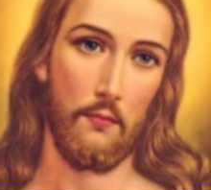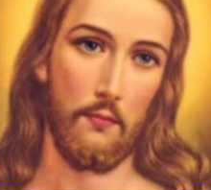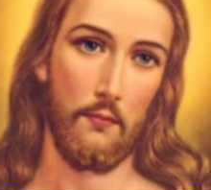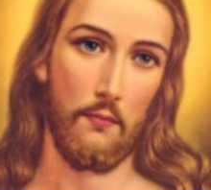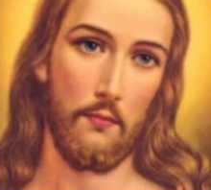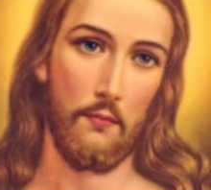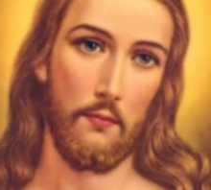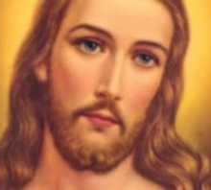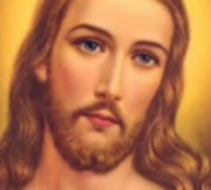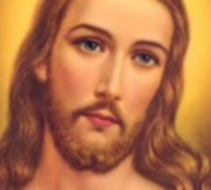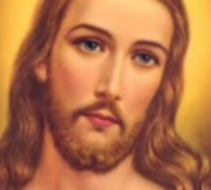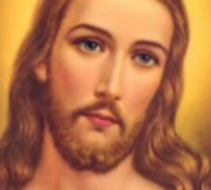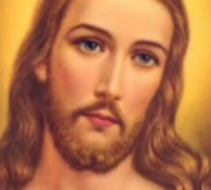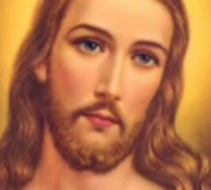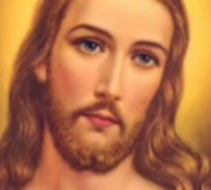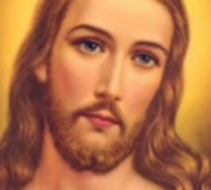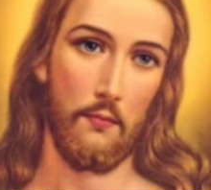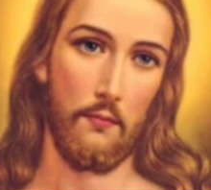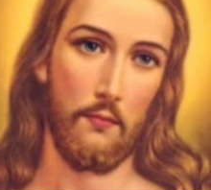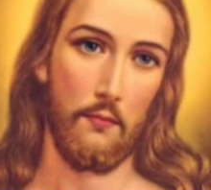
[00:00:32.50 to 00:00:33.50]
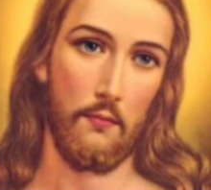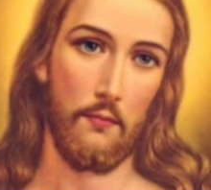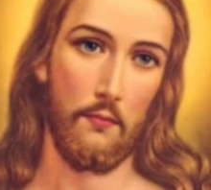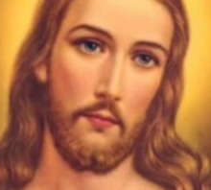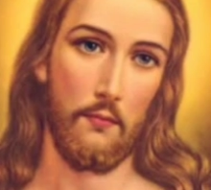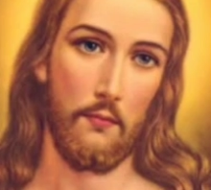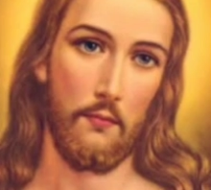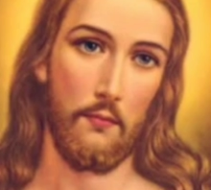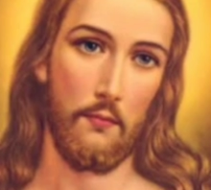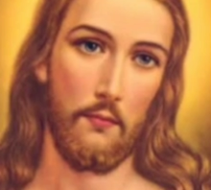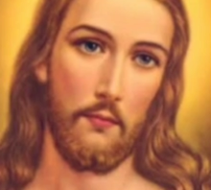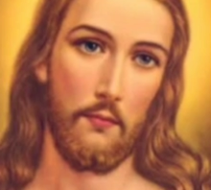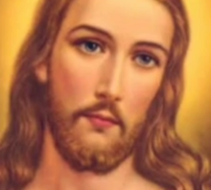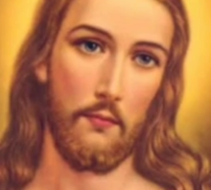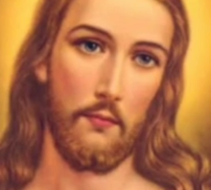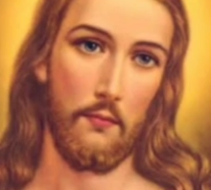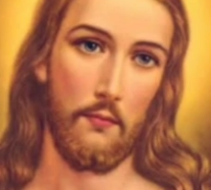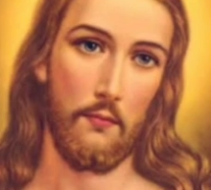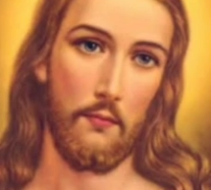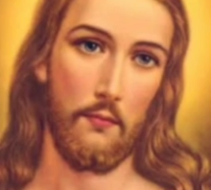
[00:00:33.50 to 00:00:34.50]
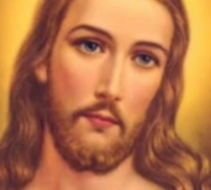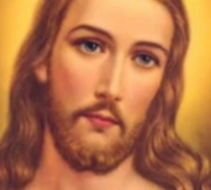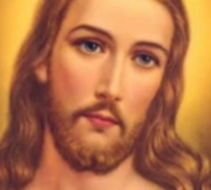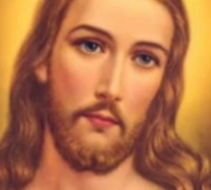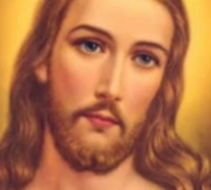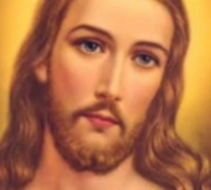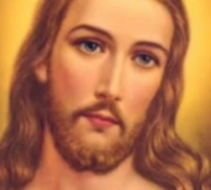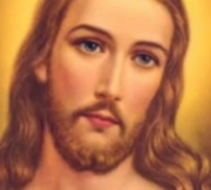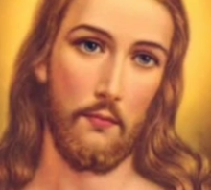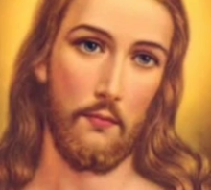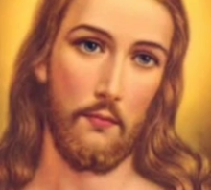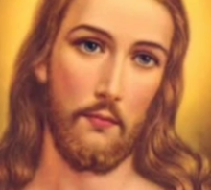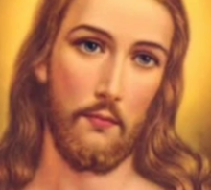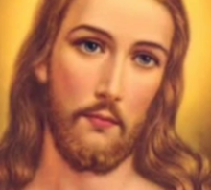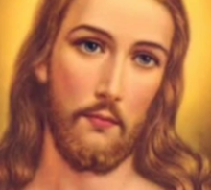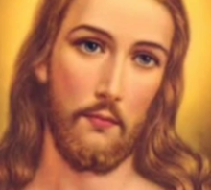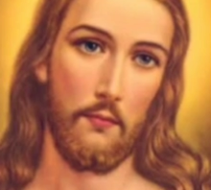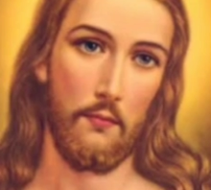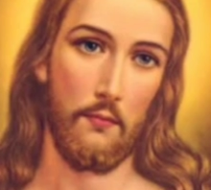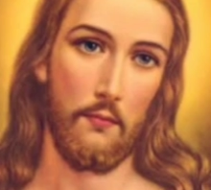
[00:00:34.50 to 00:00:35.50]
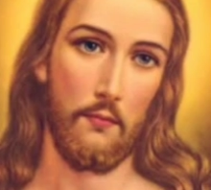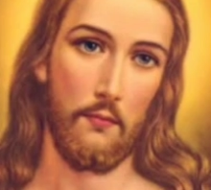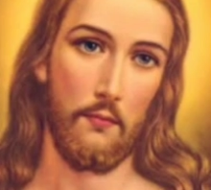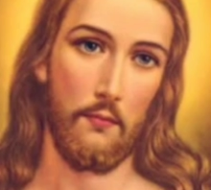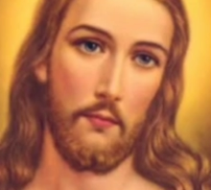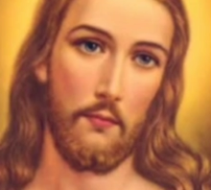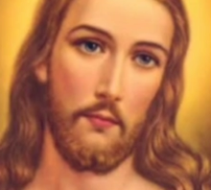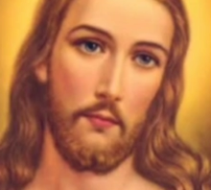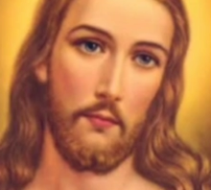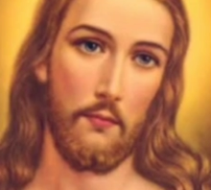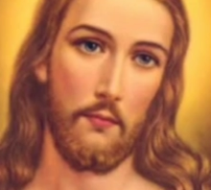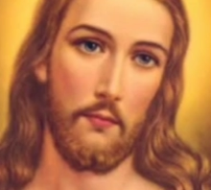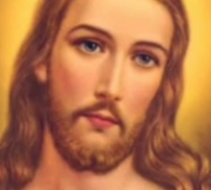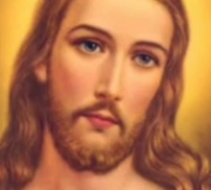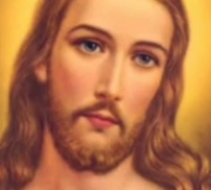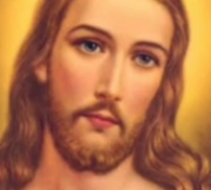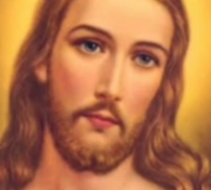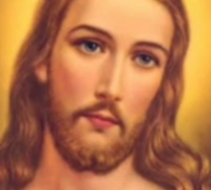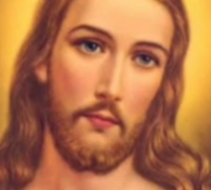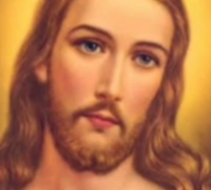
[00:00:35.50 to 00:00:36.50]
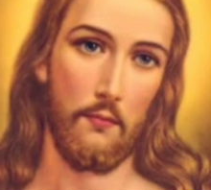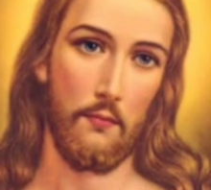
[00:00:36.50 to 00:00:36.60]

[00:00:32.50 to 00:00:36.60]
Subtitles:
This is a still picture; no speech is visible.